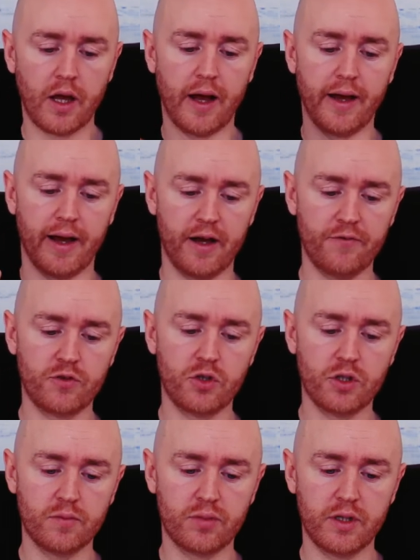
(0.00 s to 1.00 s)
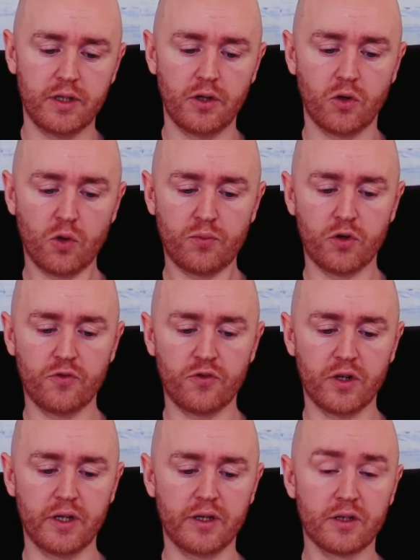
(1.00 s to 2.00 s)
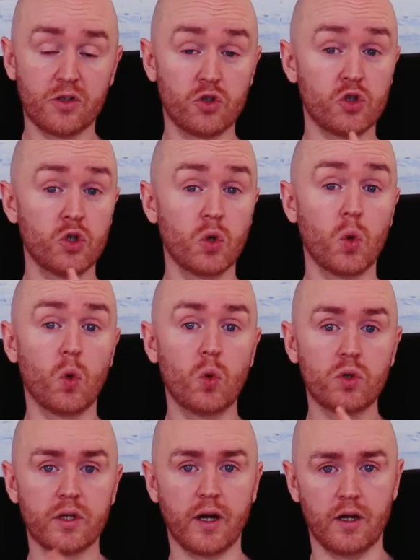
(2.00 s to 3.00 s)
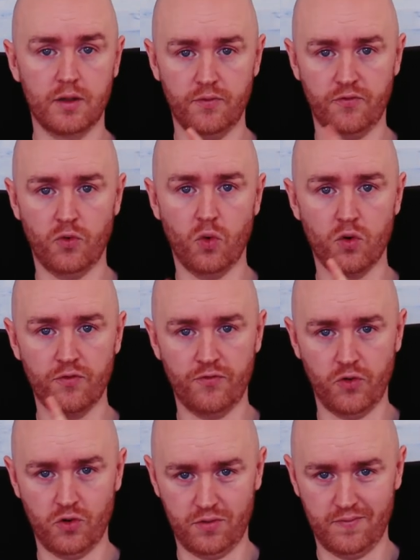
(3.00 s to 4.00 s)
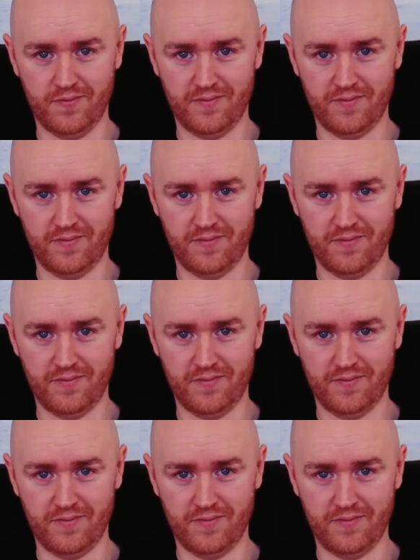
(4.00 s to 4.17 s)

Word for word: I have to complete it all perfectly. There's no time for fun.